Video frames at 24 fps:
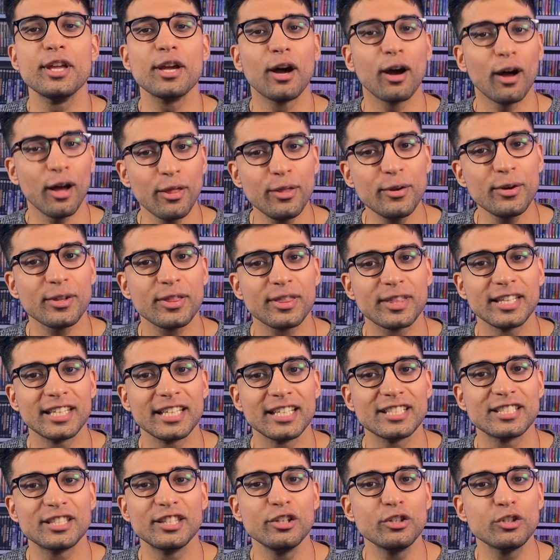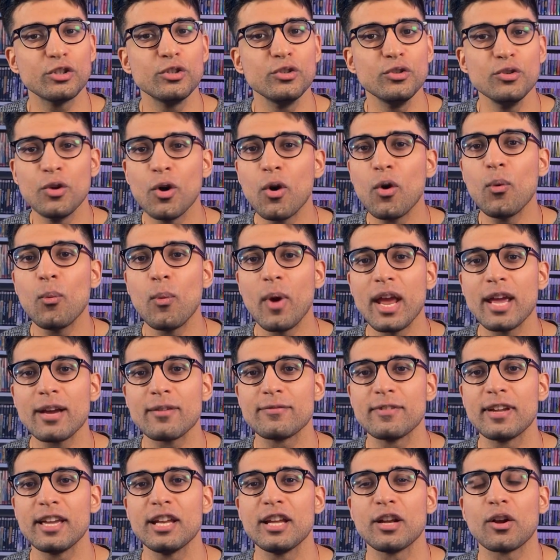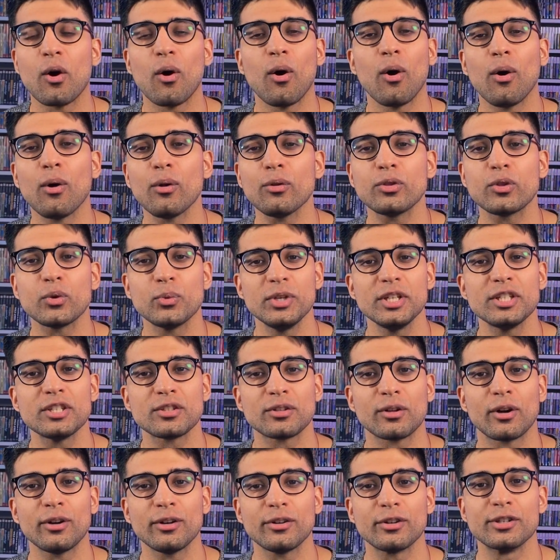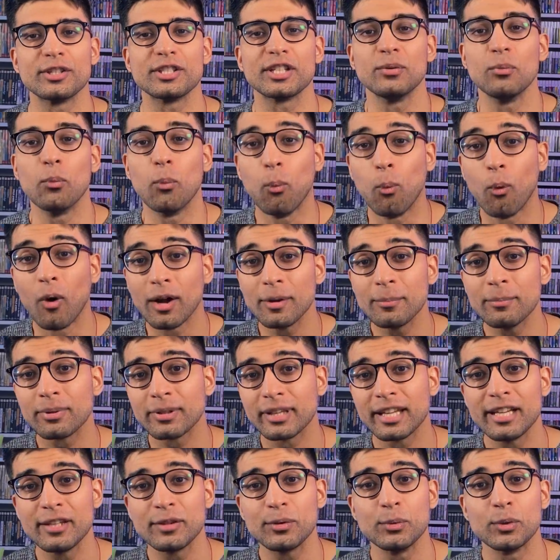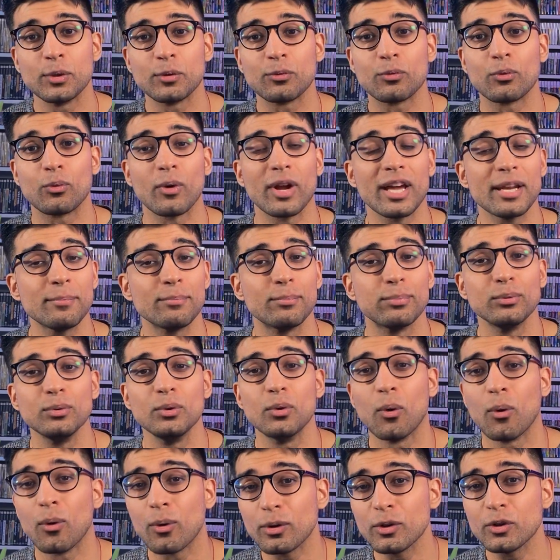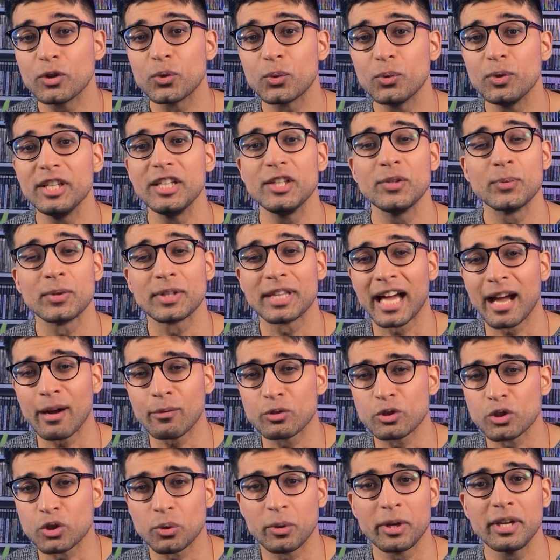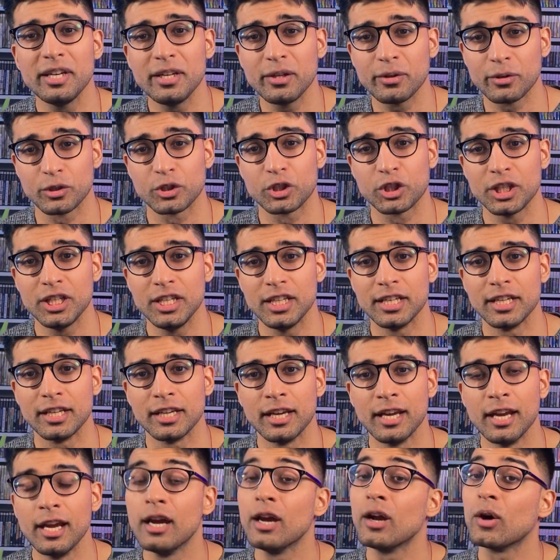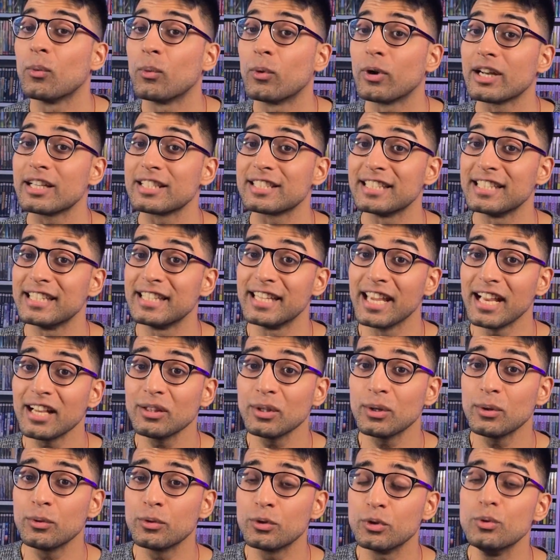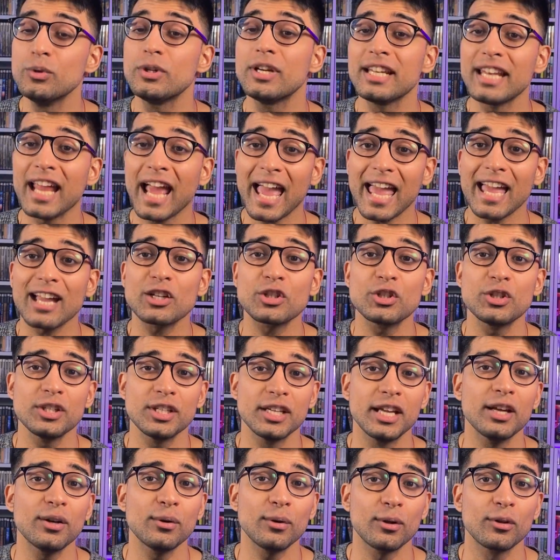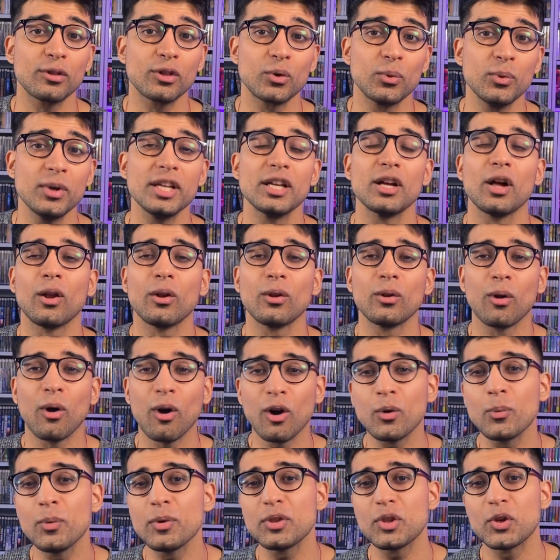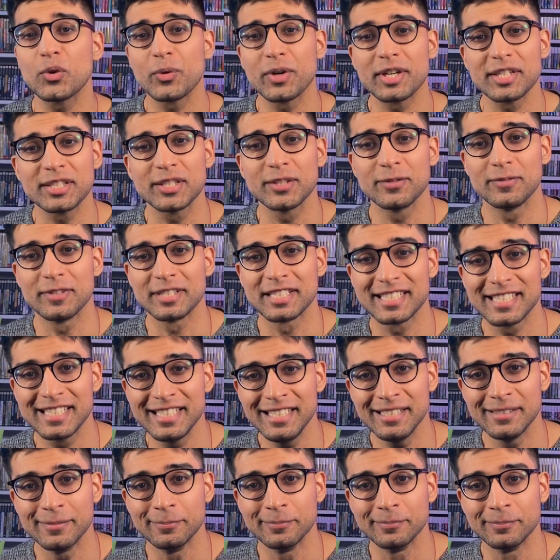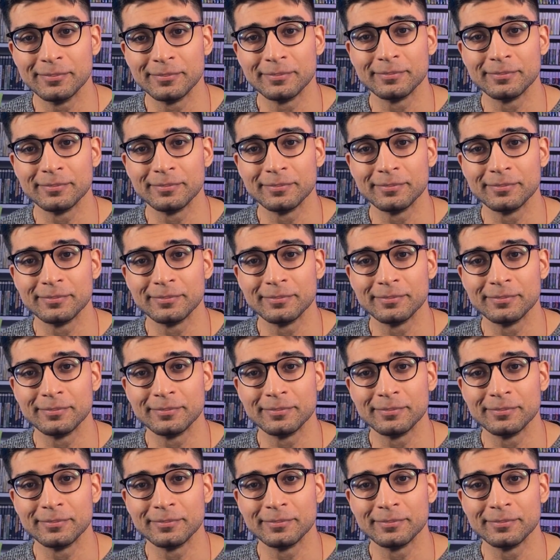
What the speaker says: The other thing is there's no way of getting all 3 starters in one playthrough of Red, Blue, or Green without trading or cheating, whereas in Yellow, you can actually get all 3 along with the rest of his team.